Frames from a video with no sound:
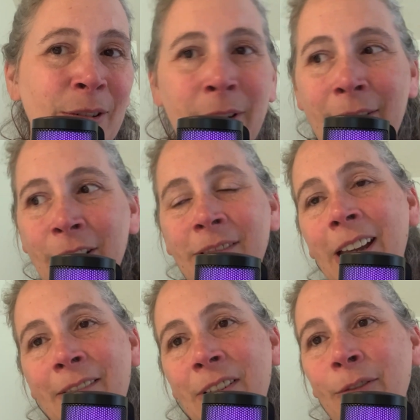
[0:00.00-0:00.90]
or whatever.
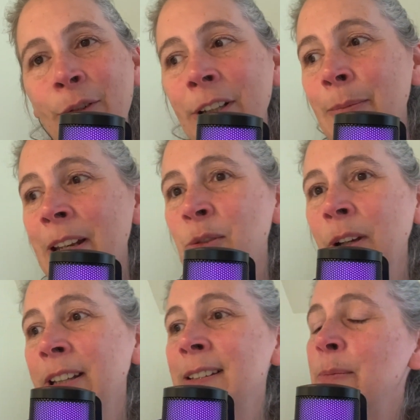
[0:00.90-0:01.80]
I've never really made
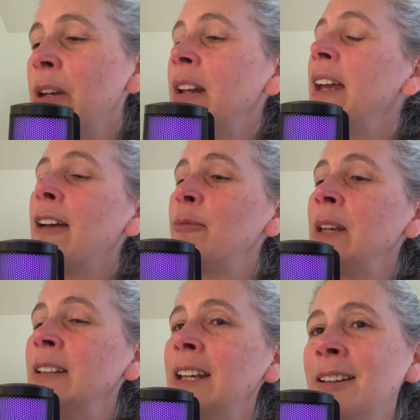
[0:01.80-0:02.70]
doilies, but I have
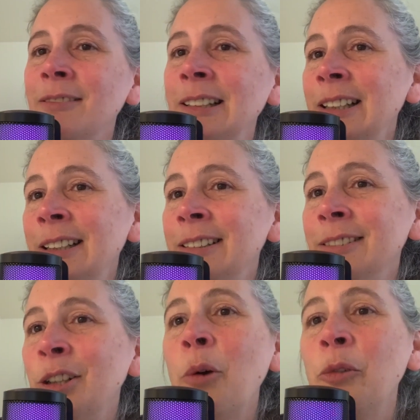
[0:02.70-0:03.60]
made
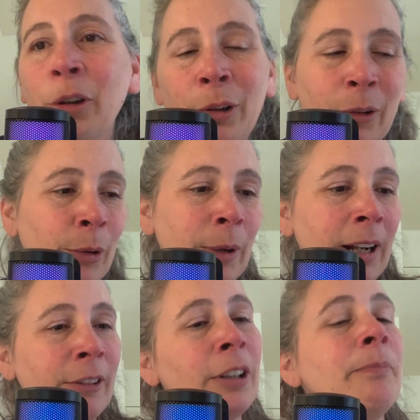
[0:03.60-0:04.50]
coasters or
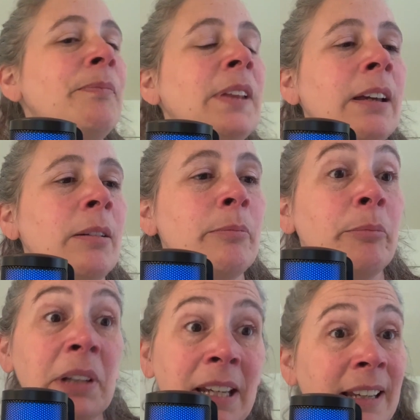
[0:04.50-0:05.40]
whatever,
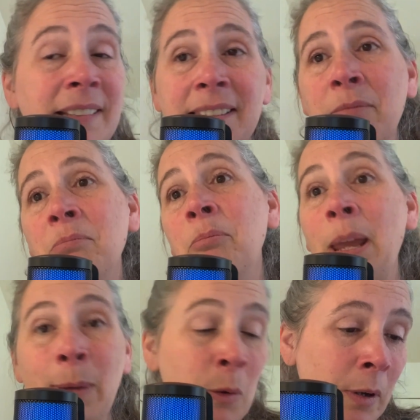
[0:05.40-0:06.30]
blankets and
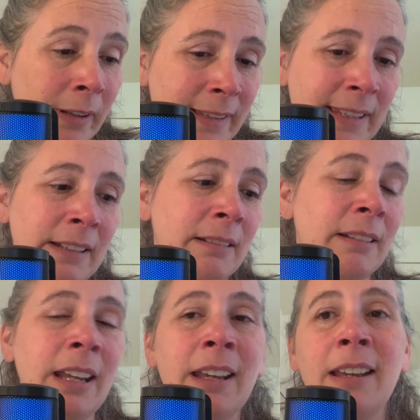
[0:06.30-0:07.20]
baby quilts and
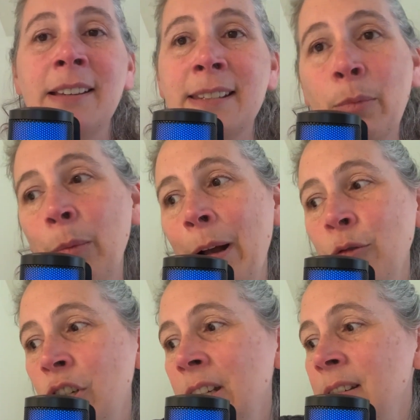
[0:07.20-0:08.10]
zipper
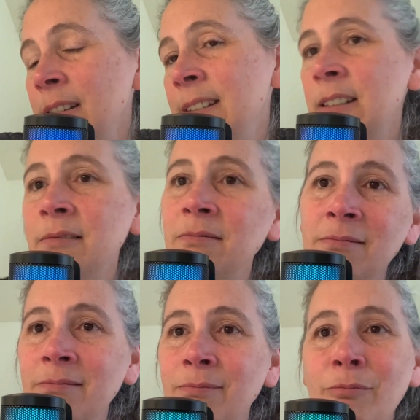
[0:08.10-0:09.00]
pouches
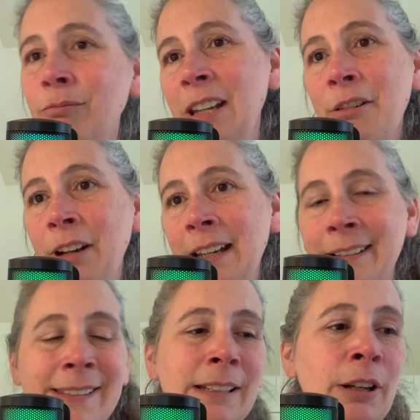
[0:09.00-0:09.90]
and
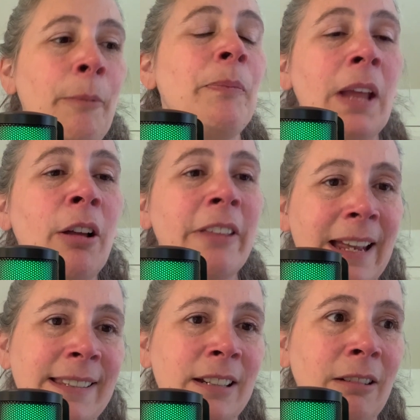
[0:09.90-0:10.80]
earrings, all
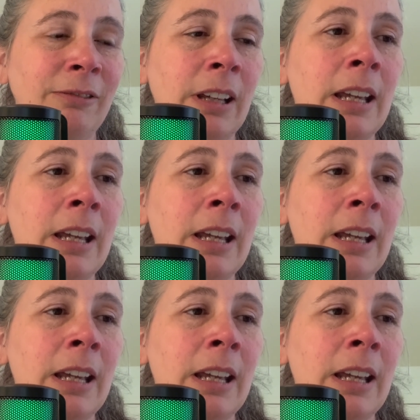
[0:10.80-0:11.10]
that stuff,